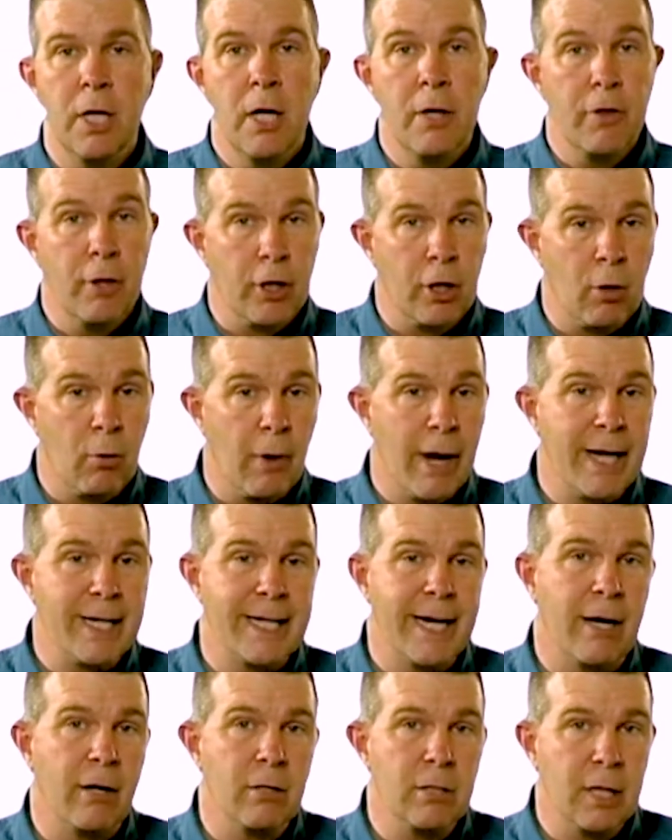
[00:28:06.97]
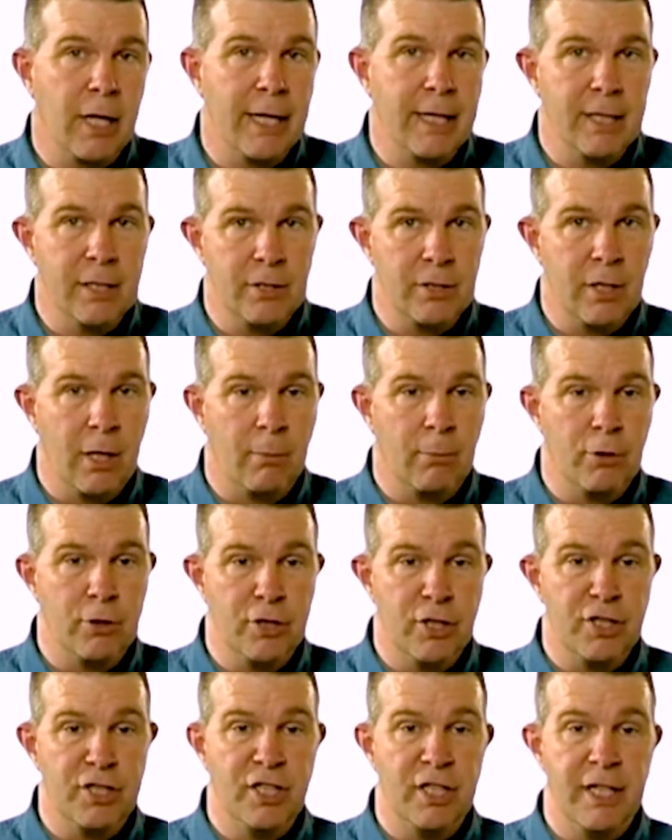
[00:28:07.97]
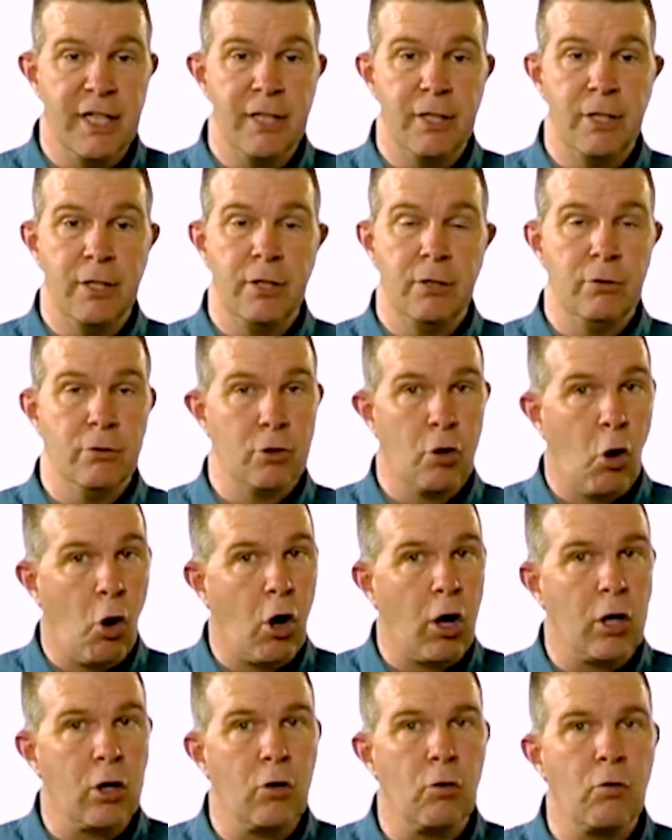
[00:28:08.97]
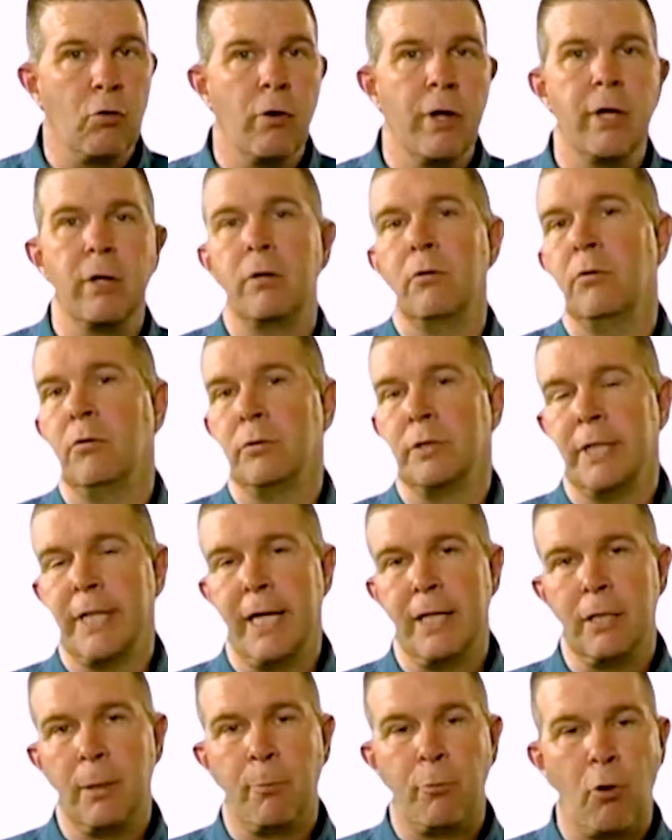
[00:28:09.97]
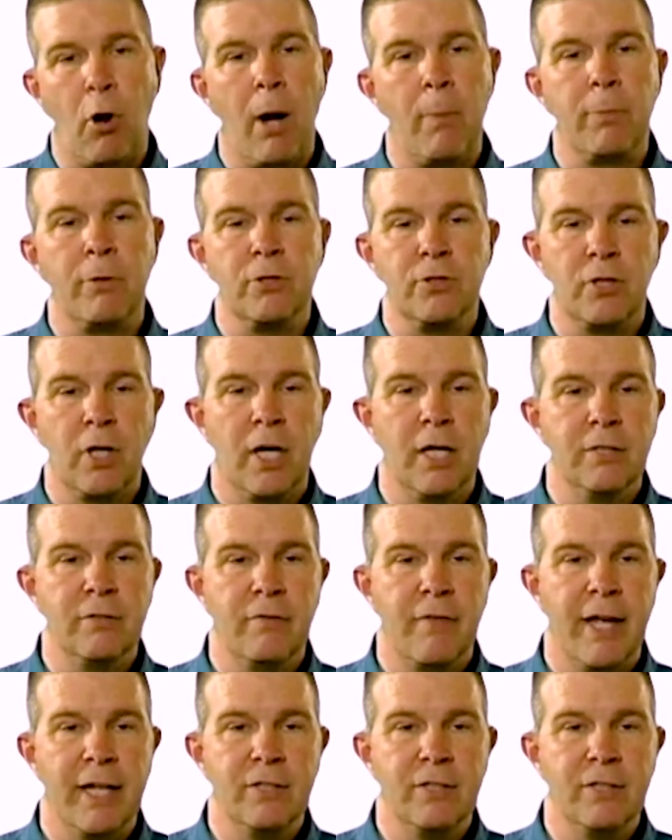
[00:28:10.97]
The correct air tightness numbers that you need to use are critical to get the proper size of that